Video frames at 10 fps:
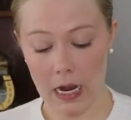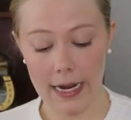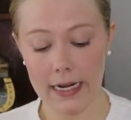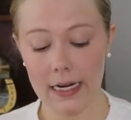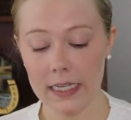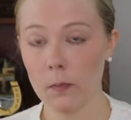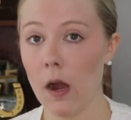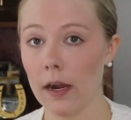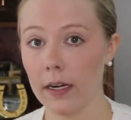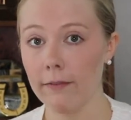ionized
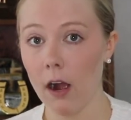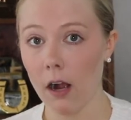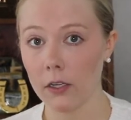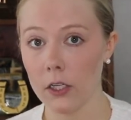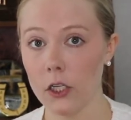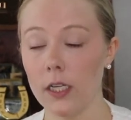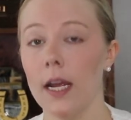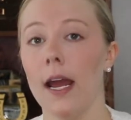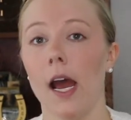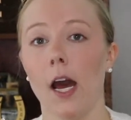pocket of oxygen
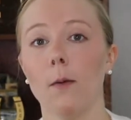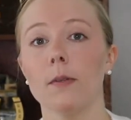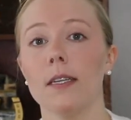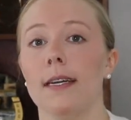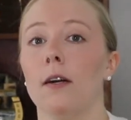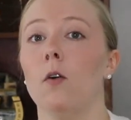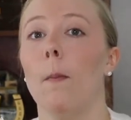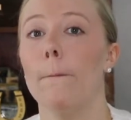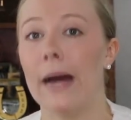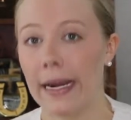helps
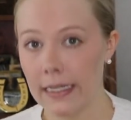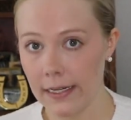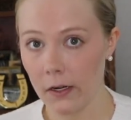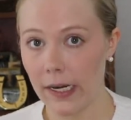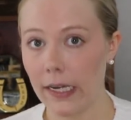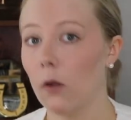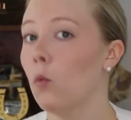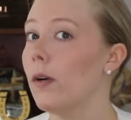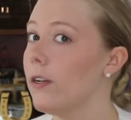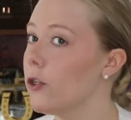kill bacteria,
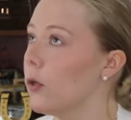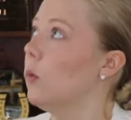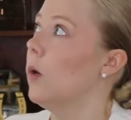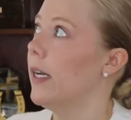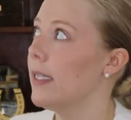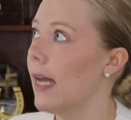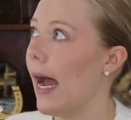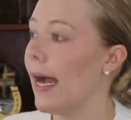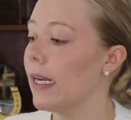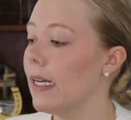which, what is
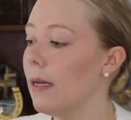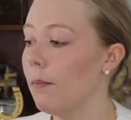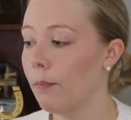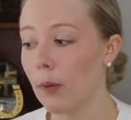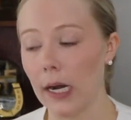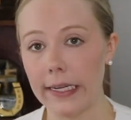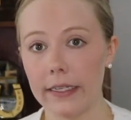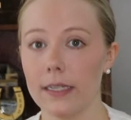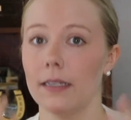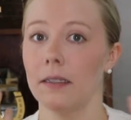acne
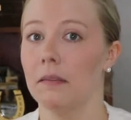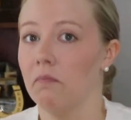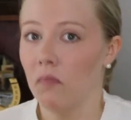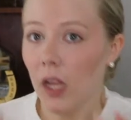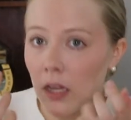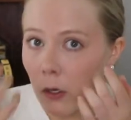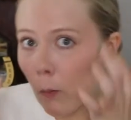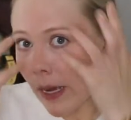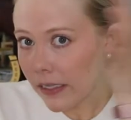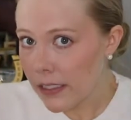but a
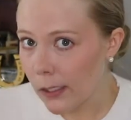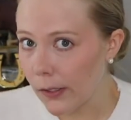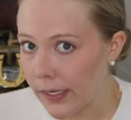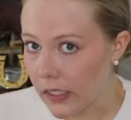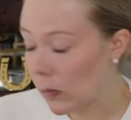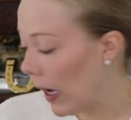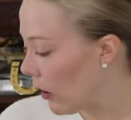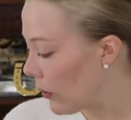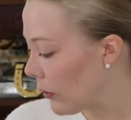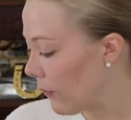little bacteria
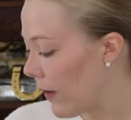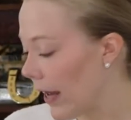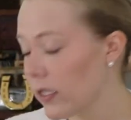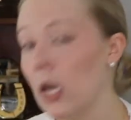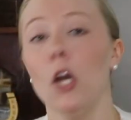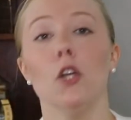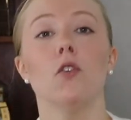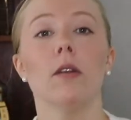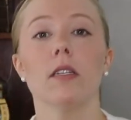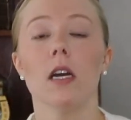spot on your face?
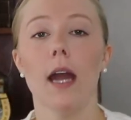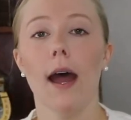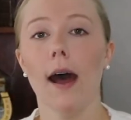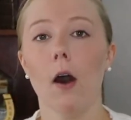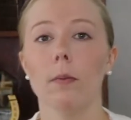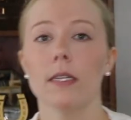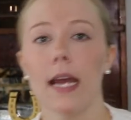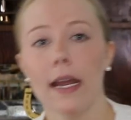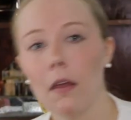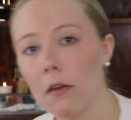So it's going to help
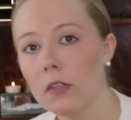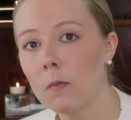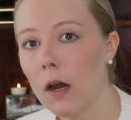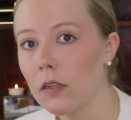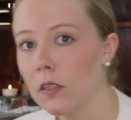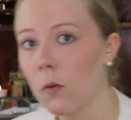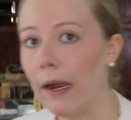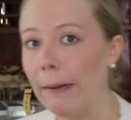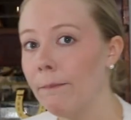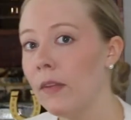take those spots
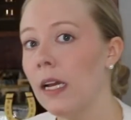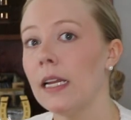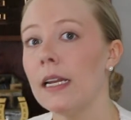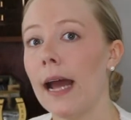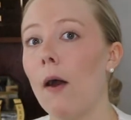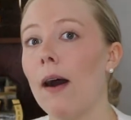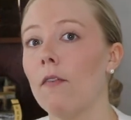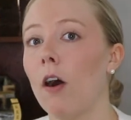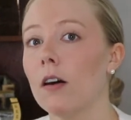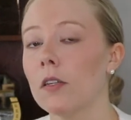away. Now,
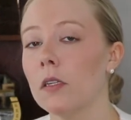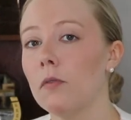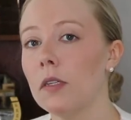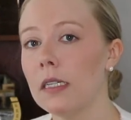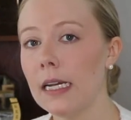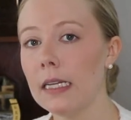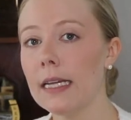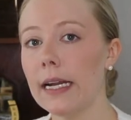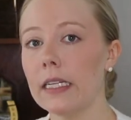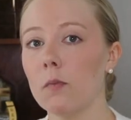I've also
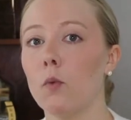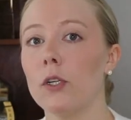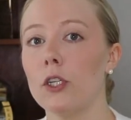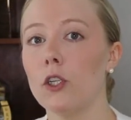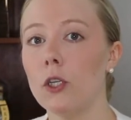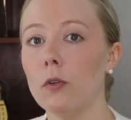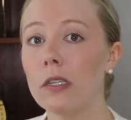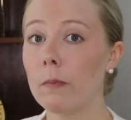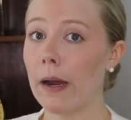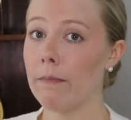seen that it was
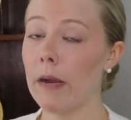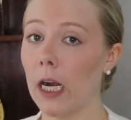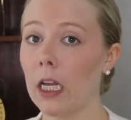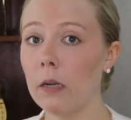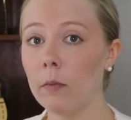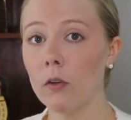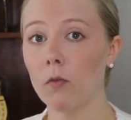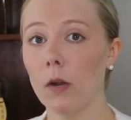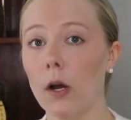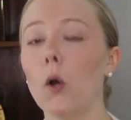used by Marilyn
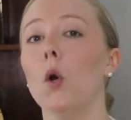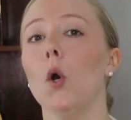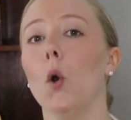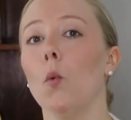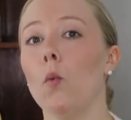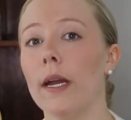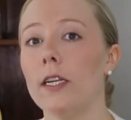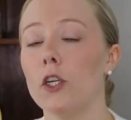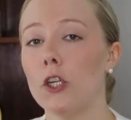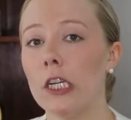Monroe
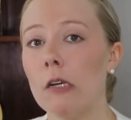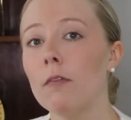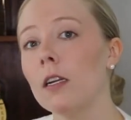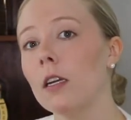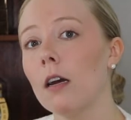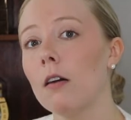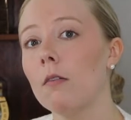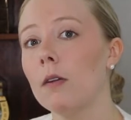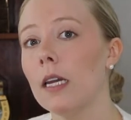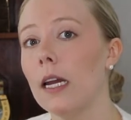when she would
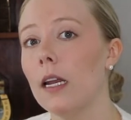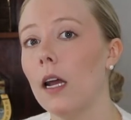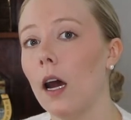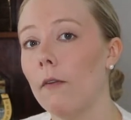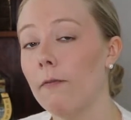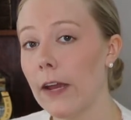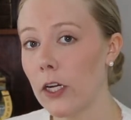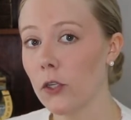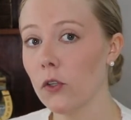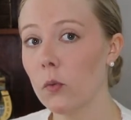go get
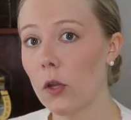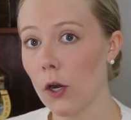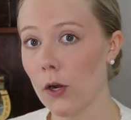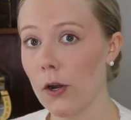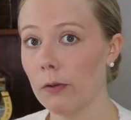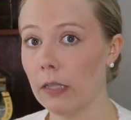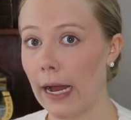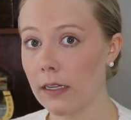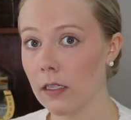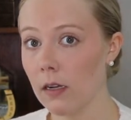facials with Erno
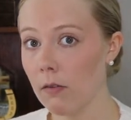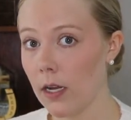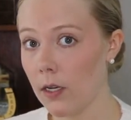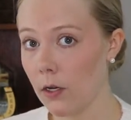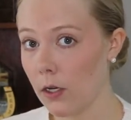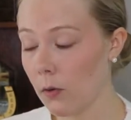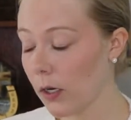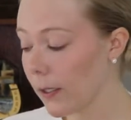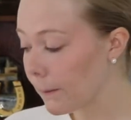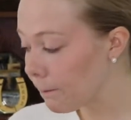Laszlo in New
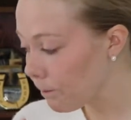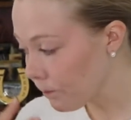York.